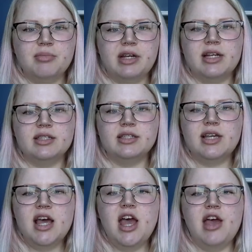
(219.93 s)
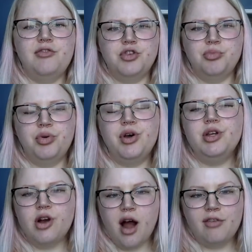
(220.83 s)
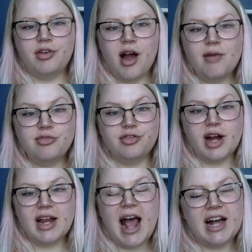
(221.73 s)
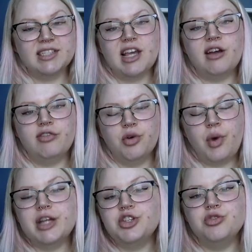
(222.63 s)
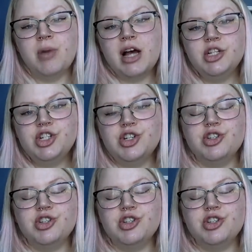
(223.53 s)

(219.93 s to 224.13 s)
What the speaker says: because if you put your offer up front asking for way too much,